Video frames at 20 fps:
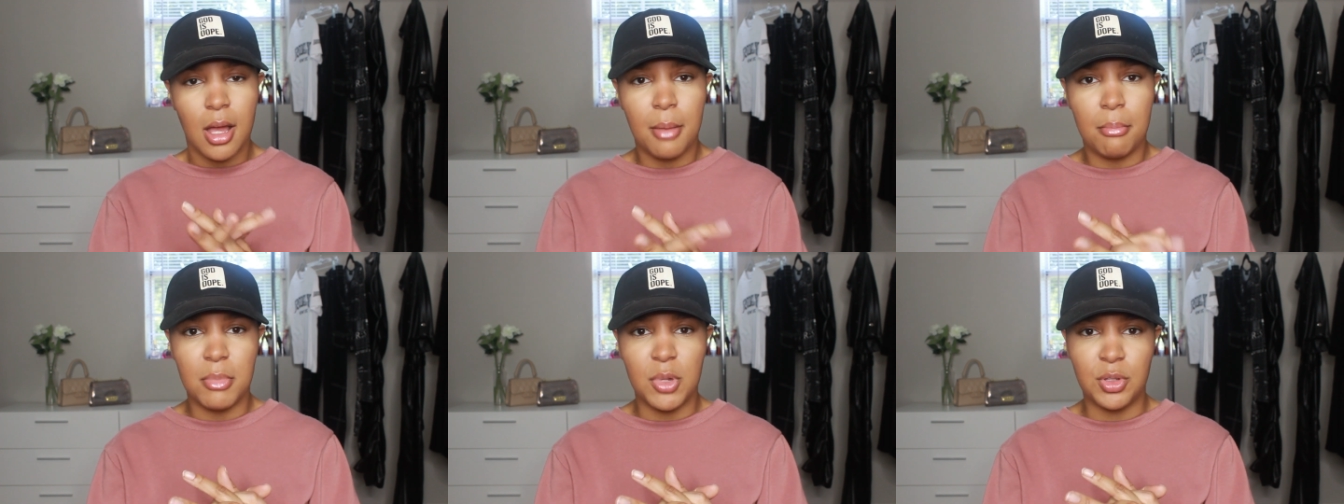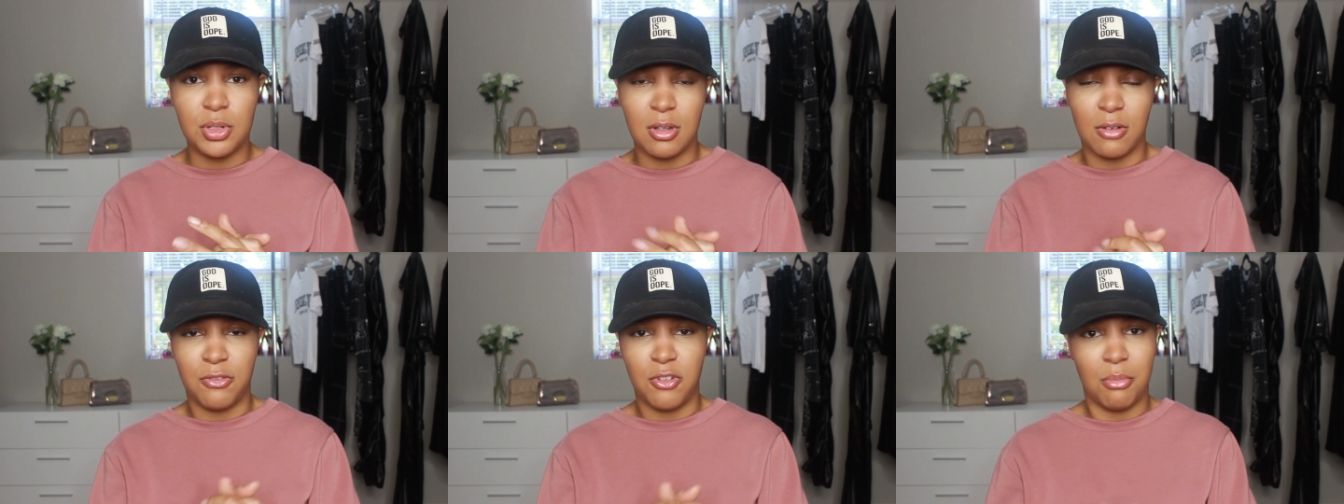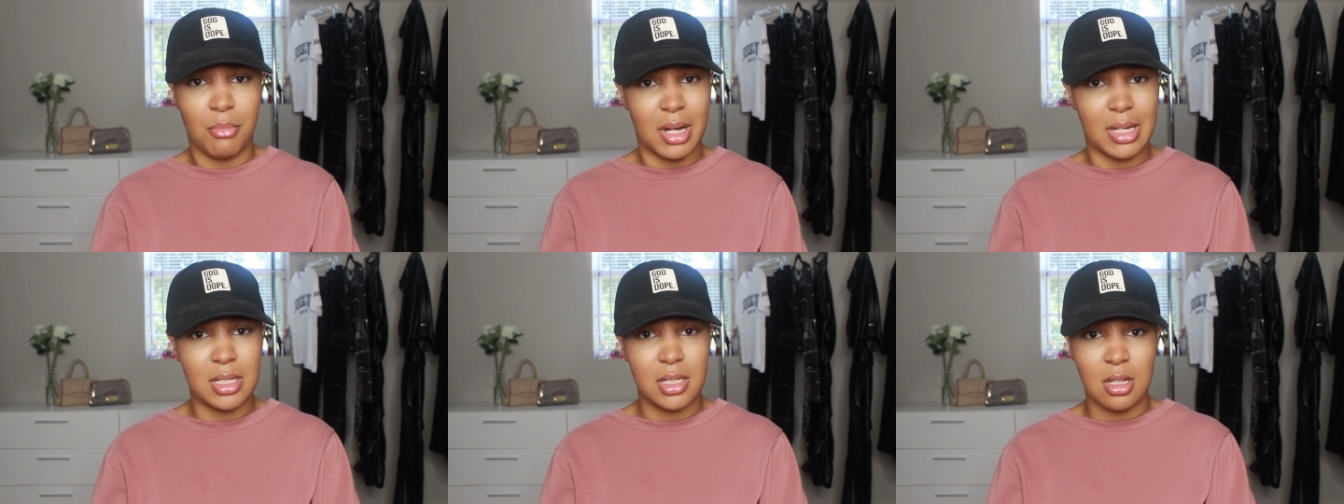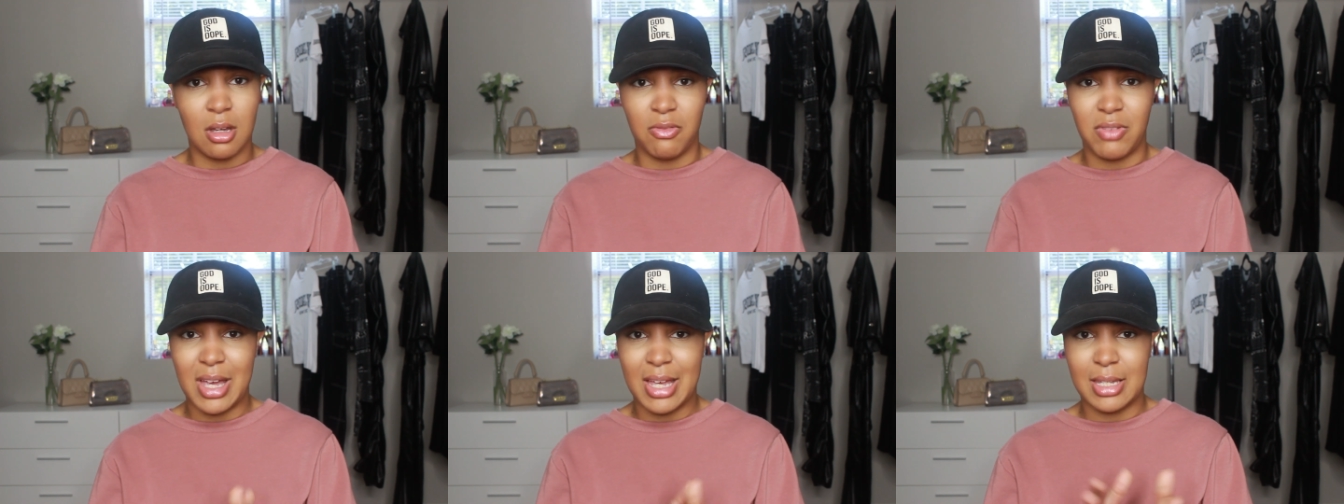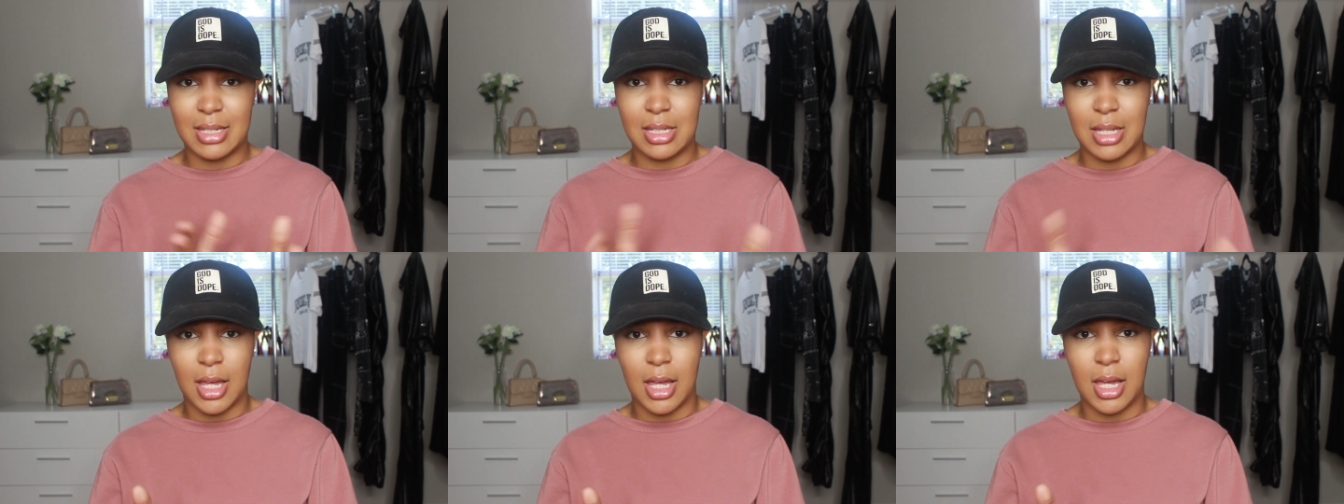music for myself
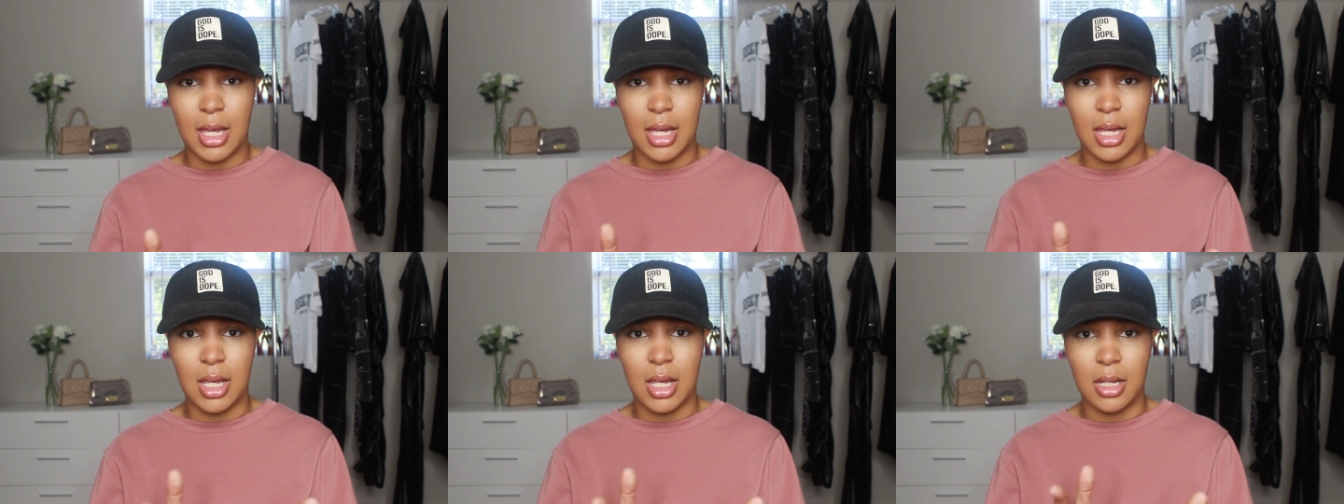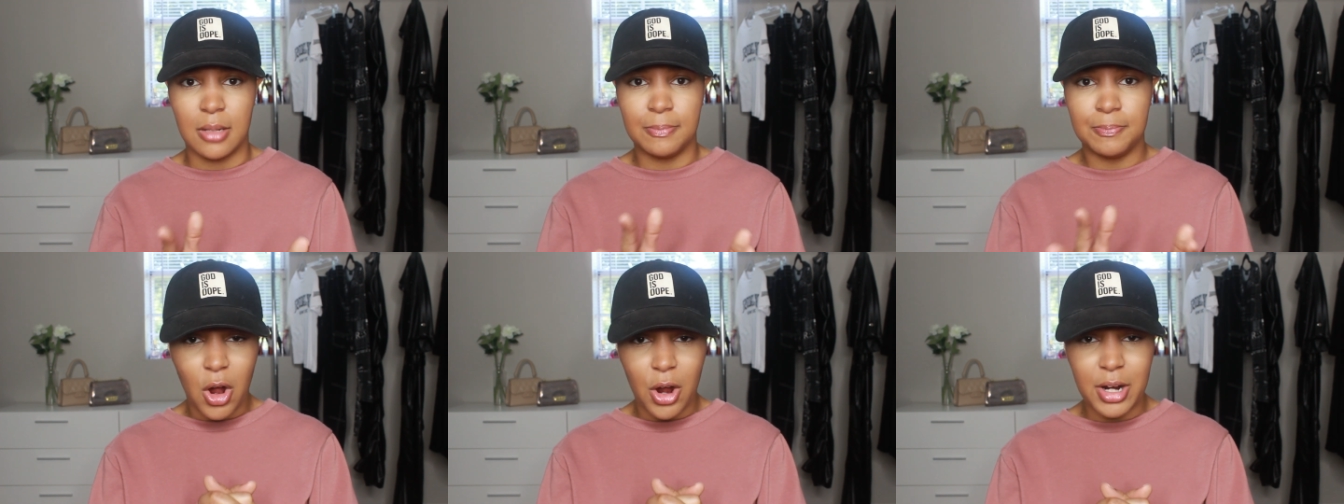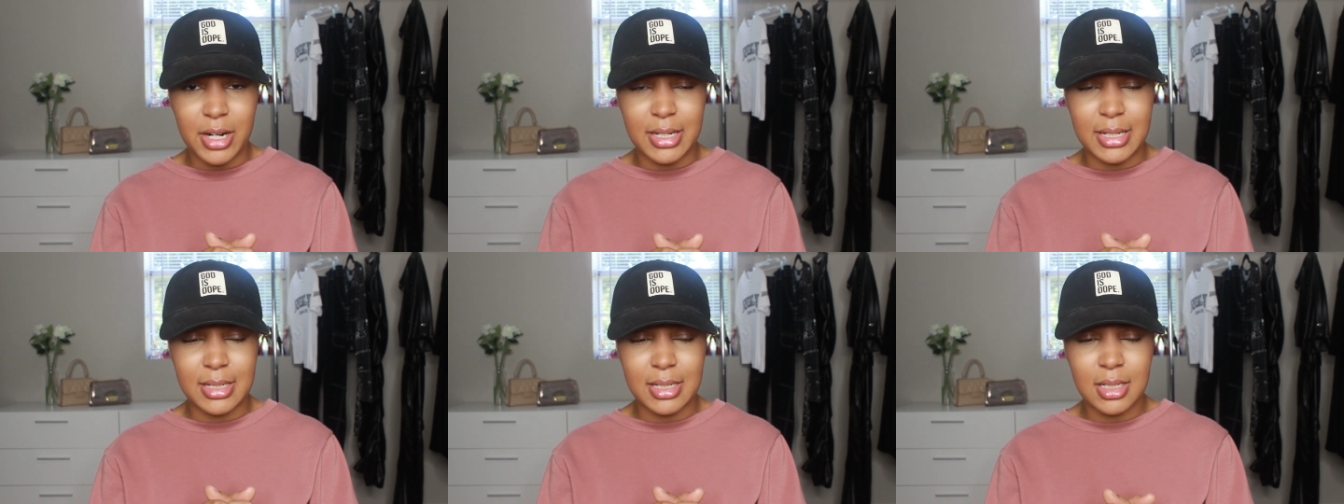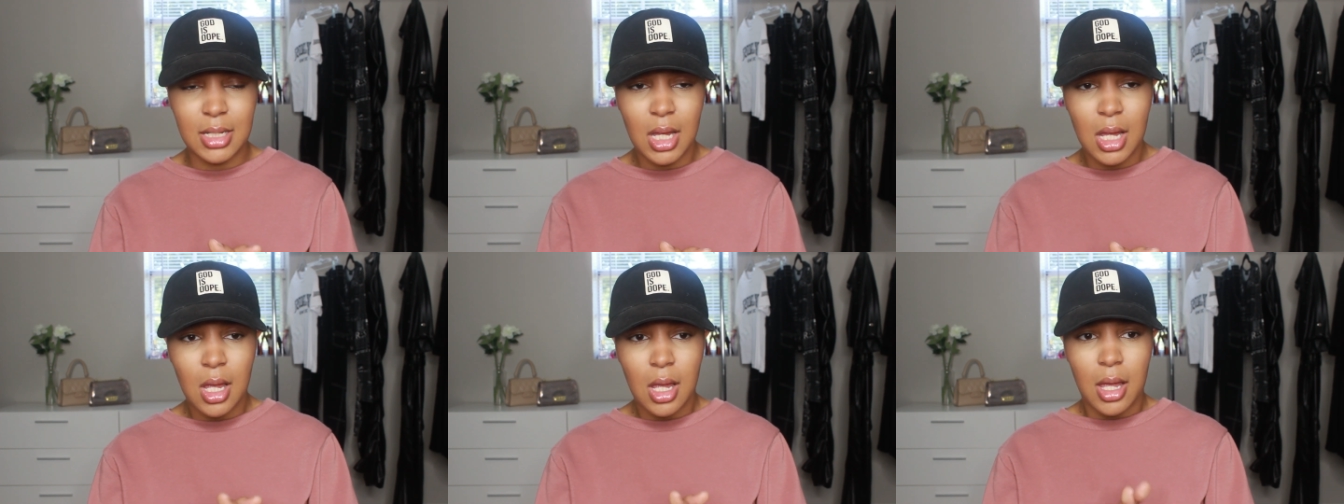as a artist